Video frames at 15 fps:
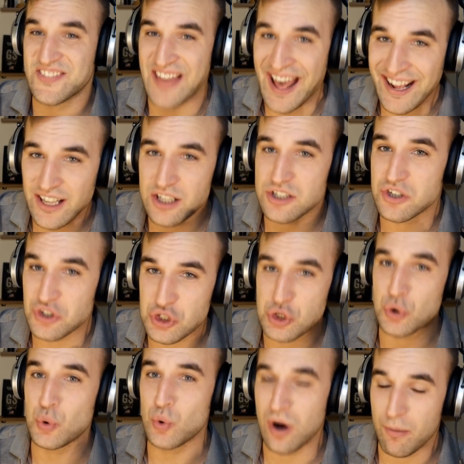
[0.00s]
Thanks
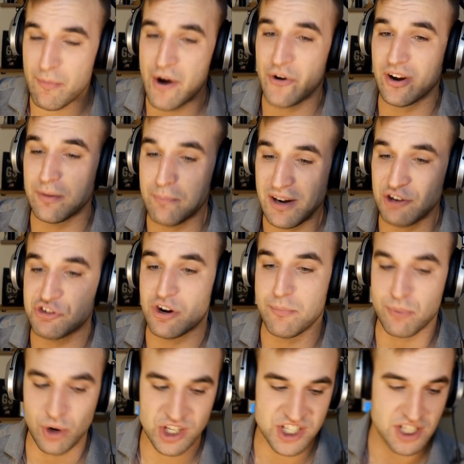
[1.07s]
to American
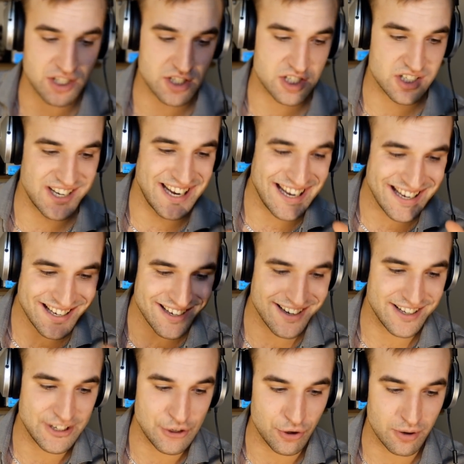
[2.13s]
military presence
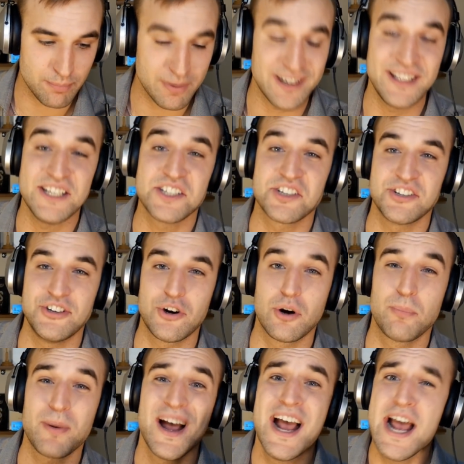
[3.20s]
in Europe and Eastern
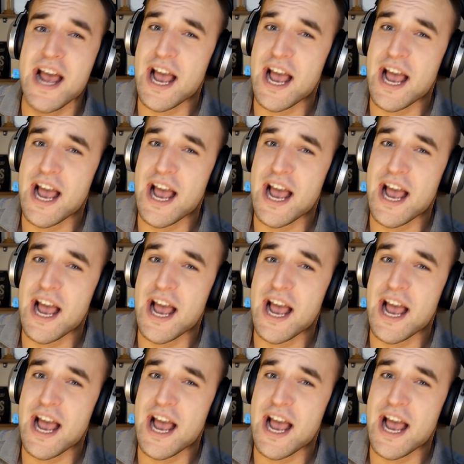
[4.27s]
Europe,